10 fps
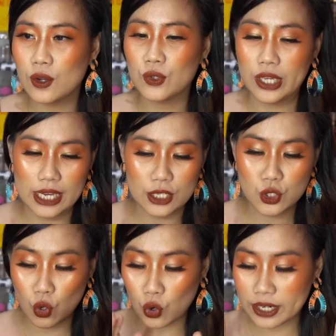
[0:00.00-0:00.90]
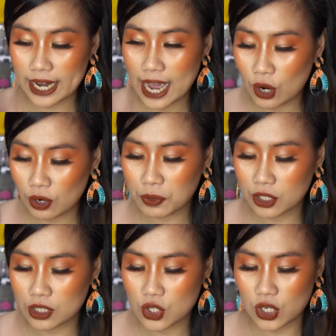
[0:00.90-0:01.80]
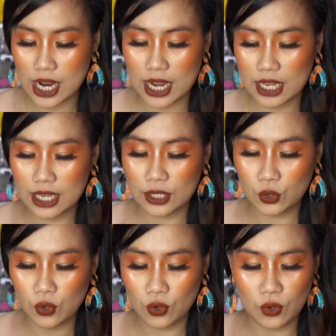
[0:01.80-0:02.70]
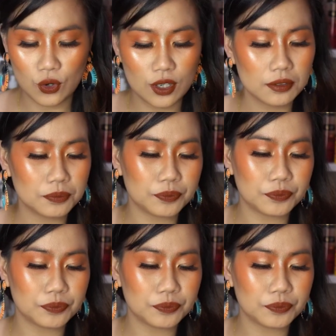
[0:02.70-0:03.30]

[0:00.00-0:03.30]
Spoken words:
Okay, so now I'm gonna try itong